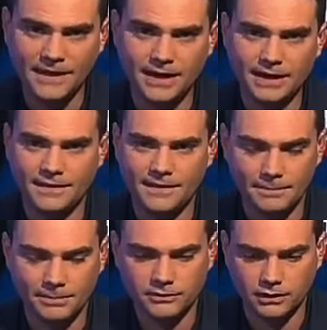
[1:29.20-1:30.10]
at
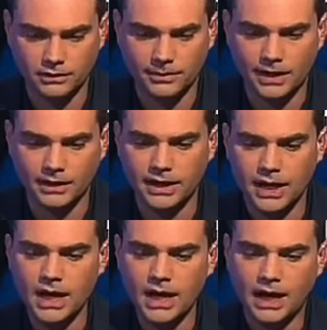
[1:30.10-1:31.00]
that particular
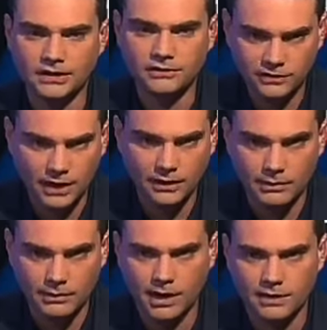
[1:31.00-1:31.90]
rally on
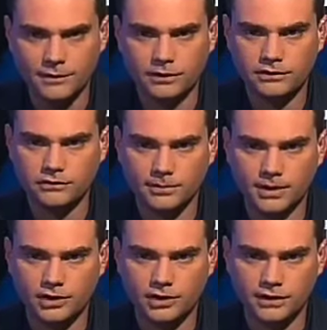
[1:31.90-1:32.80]
Saturday? Why are you focusing
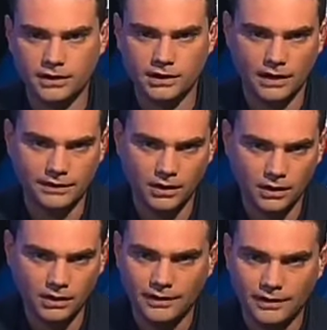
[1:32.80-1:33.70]
so much on the
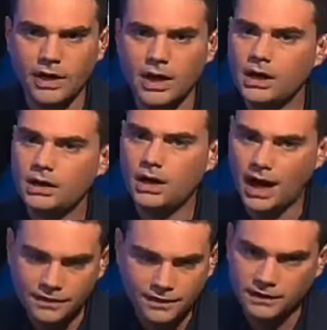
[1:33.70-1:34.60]
alt-left?
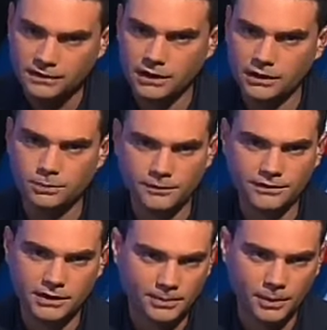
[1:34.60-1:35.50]
I think that it is
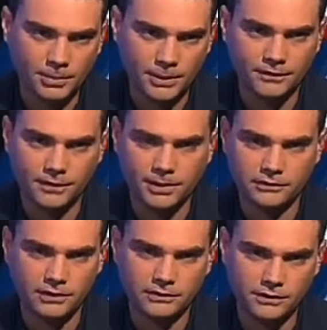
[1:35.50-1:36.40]
perfectly appropriate for the
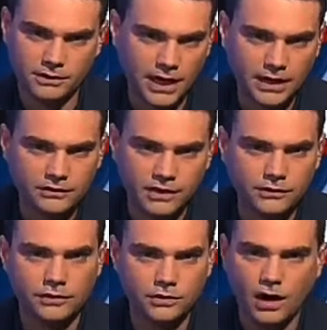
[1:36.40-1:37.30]
President of the United
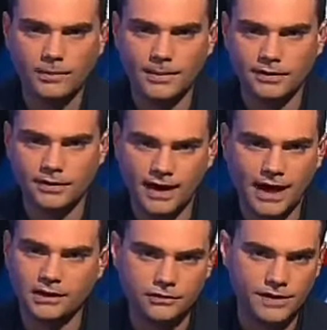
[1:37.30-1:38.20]
States to talk about the
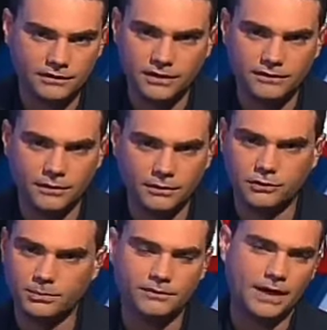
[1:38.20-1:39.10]
violence of Antifa,
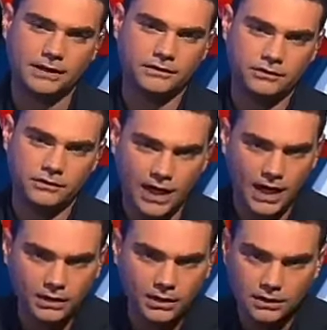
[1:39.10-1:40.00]
which has been violent in
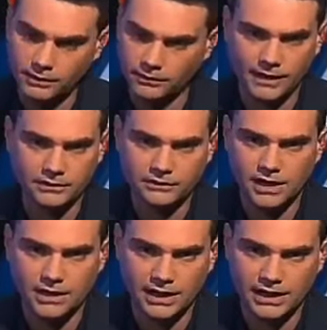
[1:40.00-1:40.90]
Seattle. They were violent
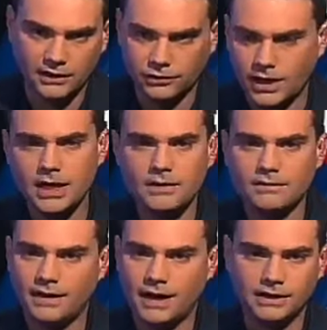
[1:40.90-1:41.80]
in Seattle again yesterday.